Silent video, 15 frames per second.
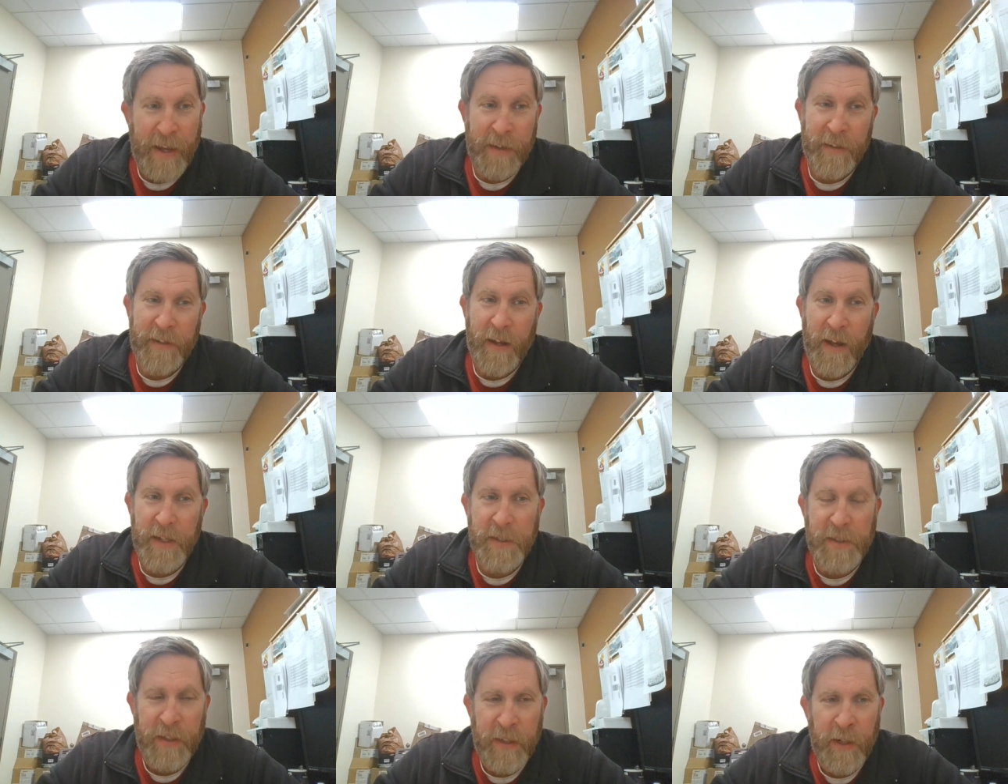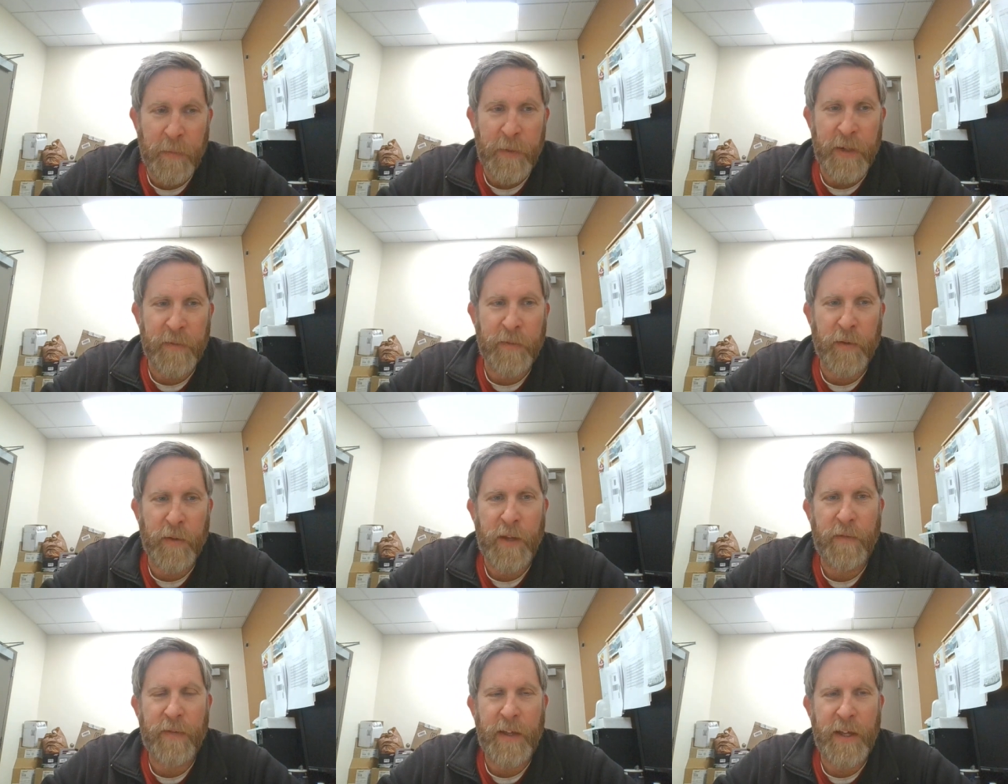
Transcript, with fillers: and caused a little bit of grief,